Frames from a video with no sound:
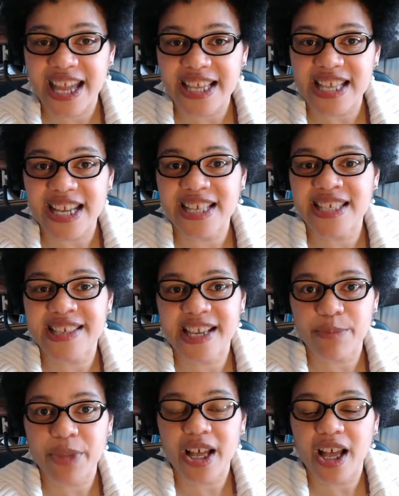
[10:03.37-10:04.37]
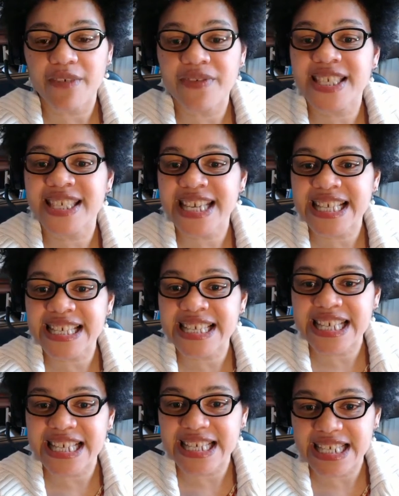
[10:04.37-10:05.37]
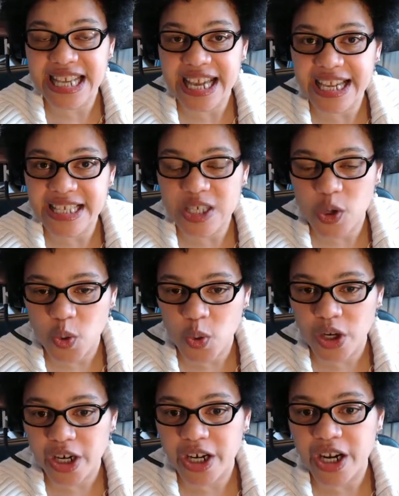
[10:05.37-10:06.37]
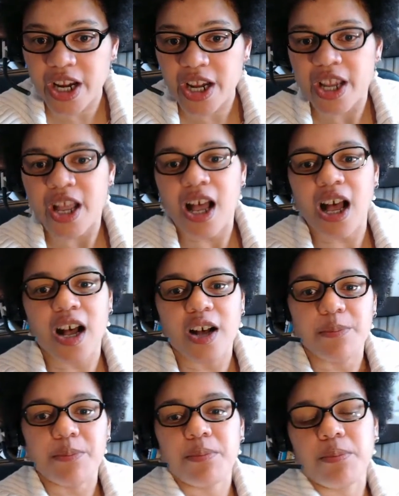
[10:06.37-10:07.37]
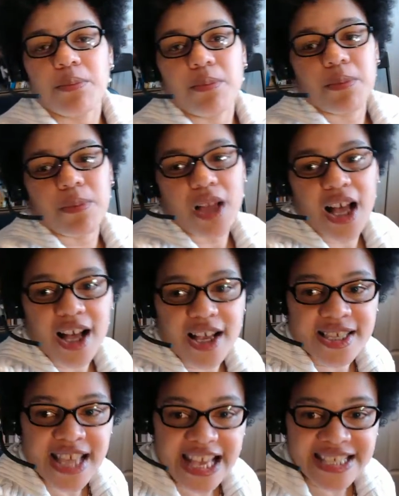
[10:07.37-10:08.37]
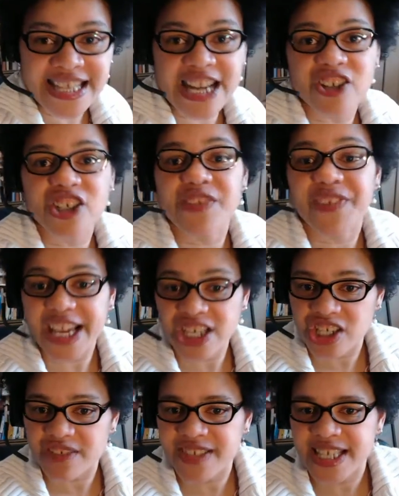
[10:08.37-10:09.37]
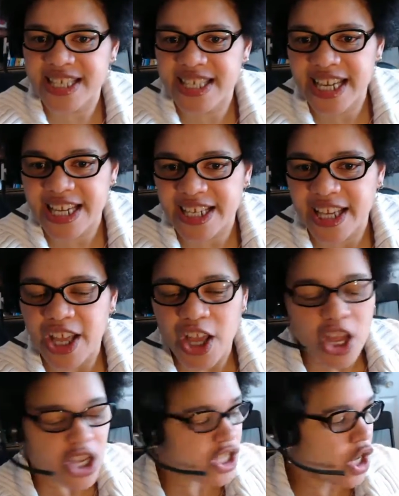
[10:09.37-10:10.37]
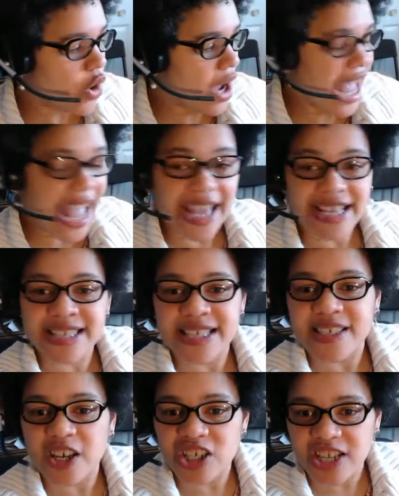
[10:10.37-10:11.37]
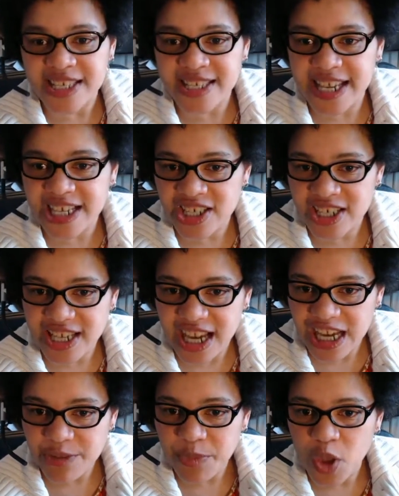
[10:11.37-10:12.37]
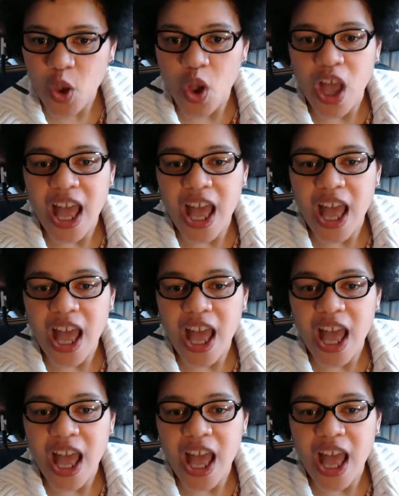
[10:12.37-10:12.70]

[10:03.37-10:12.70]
days, and a sigma of 16 days, or a standard deviation of 16. So X is our gestation time.